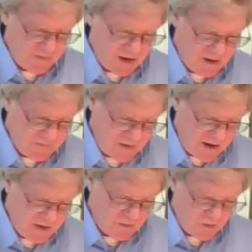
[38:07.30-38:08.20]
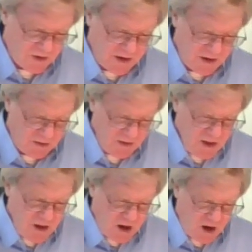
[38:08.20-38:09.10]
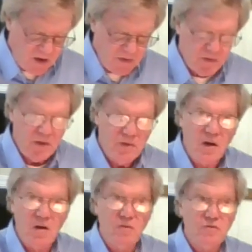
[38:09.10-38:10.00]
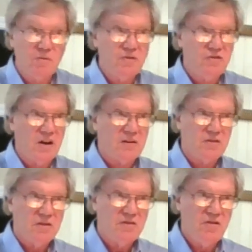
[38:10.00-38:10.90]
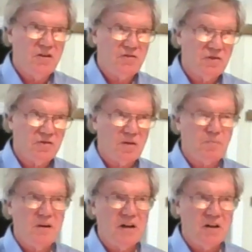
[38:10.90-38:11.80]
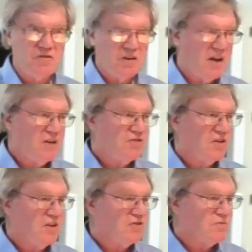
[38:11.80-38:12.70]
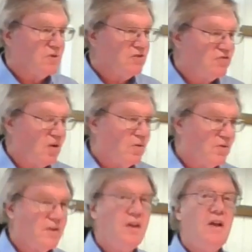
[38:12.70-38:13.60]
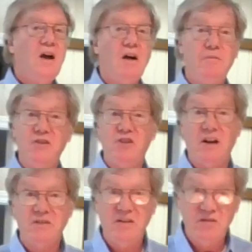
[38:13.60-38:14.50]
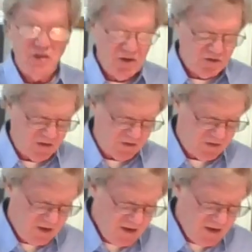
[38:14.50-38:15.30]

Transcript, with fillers: uh, fire or to hell other than those who reject Jesus. The predestination is the result of rejecting Jesus